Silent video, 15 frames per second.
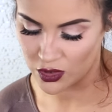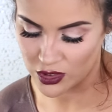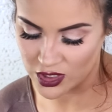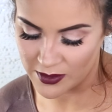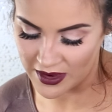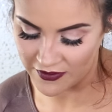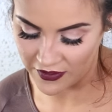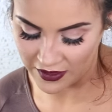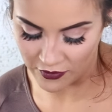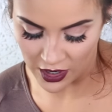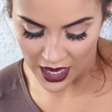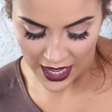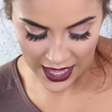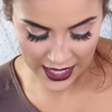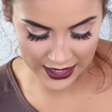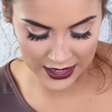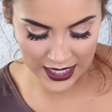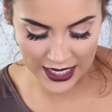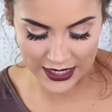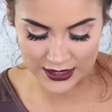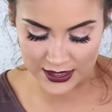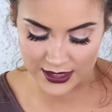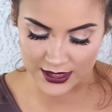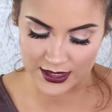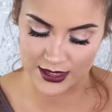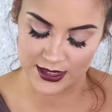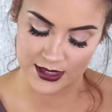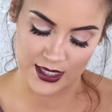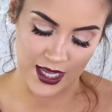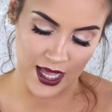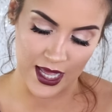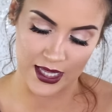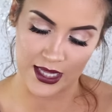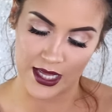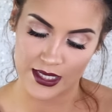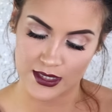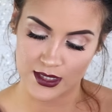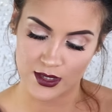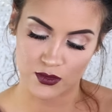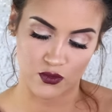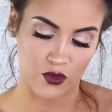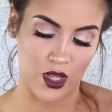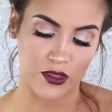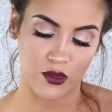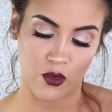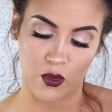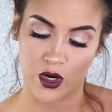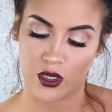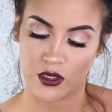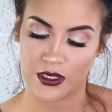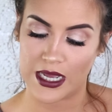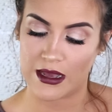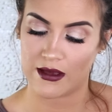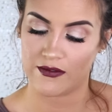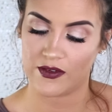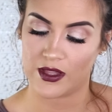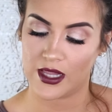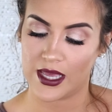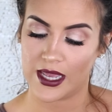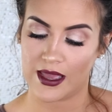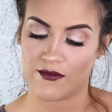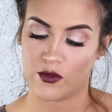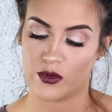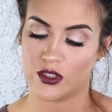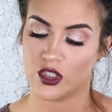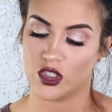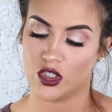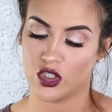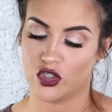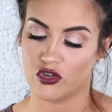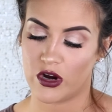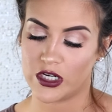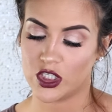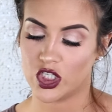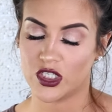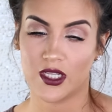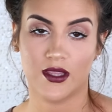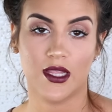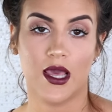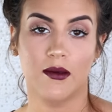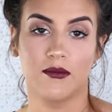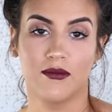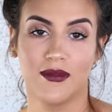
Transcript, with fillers: So those are my favorite highlights. Highlights run the world now. I feel like everyone's just drenched in them.